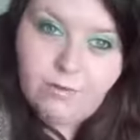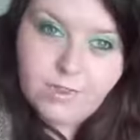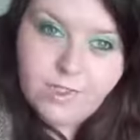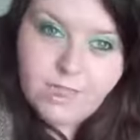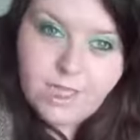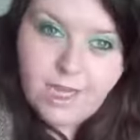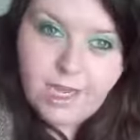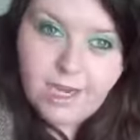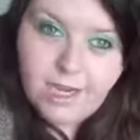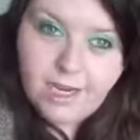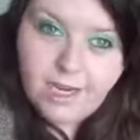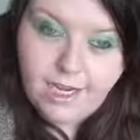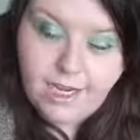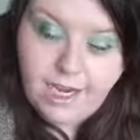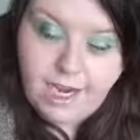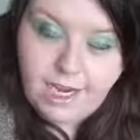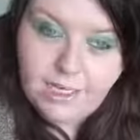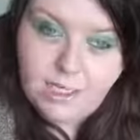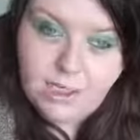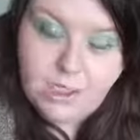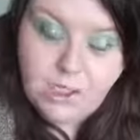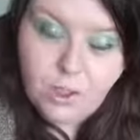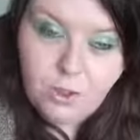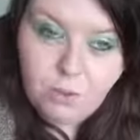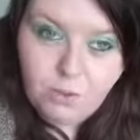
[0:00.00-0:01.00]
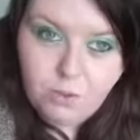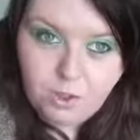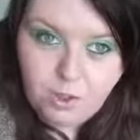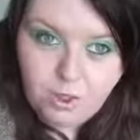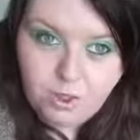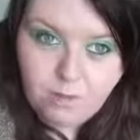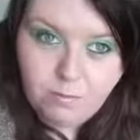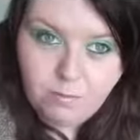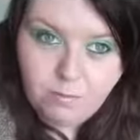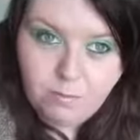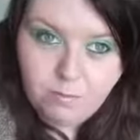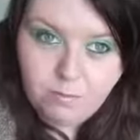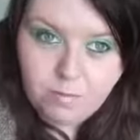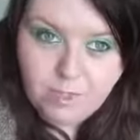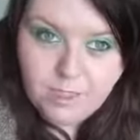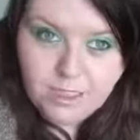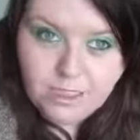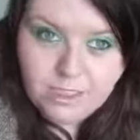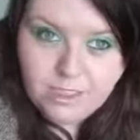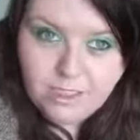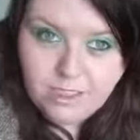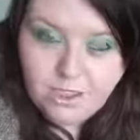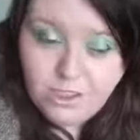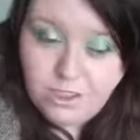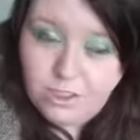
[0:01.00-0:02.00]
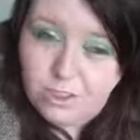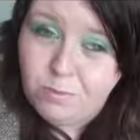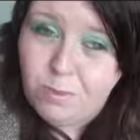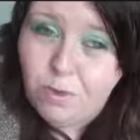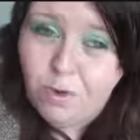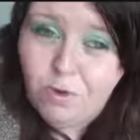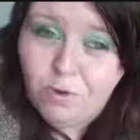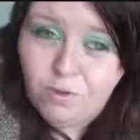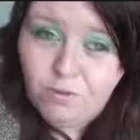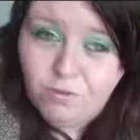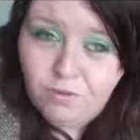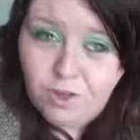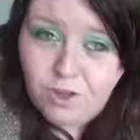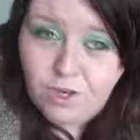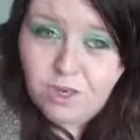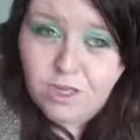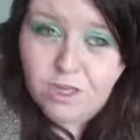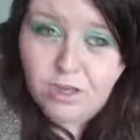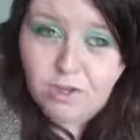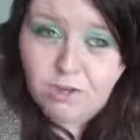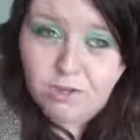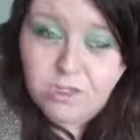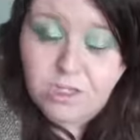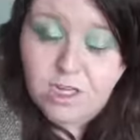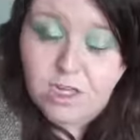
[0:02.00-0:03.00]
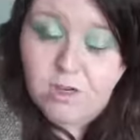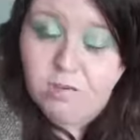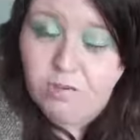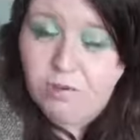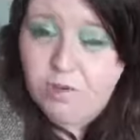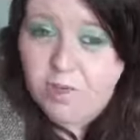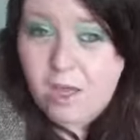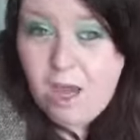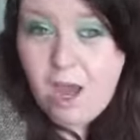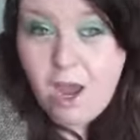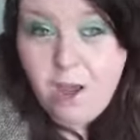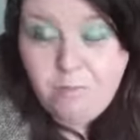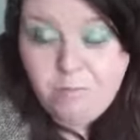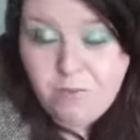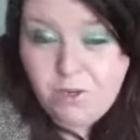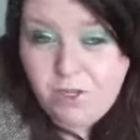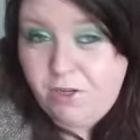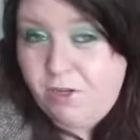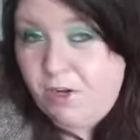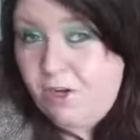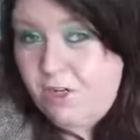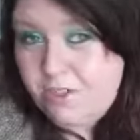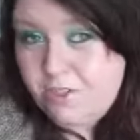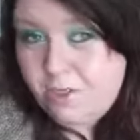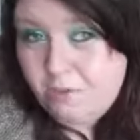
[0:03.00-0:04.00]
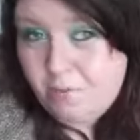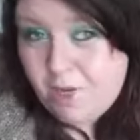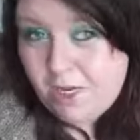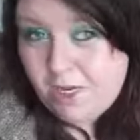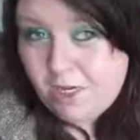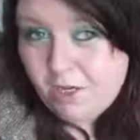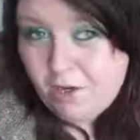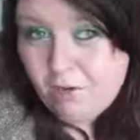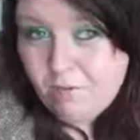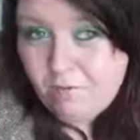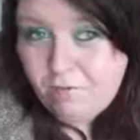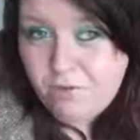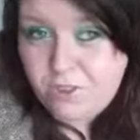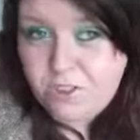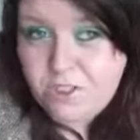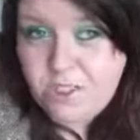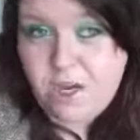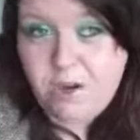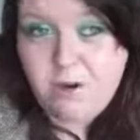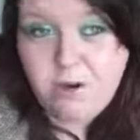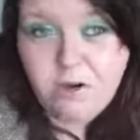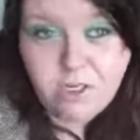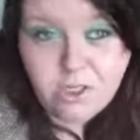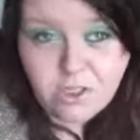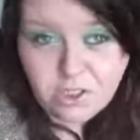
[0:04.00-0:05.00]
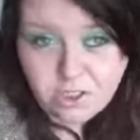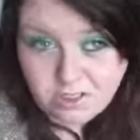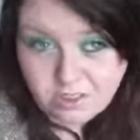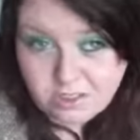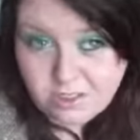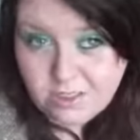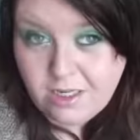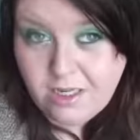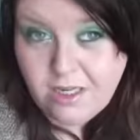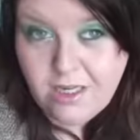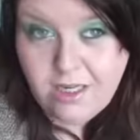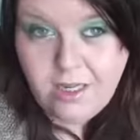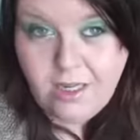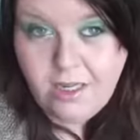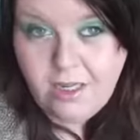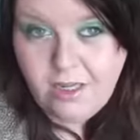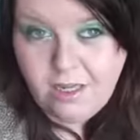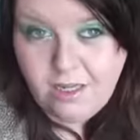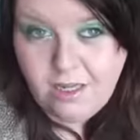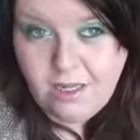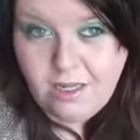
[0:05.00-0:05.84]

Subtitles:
And obviously I can get to them, but this is just a more fun look, so hopefully you guys come out your comfort zone and just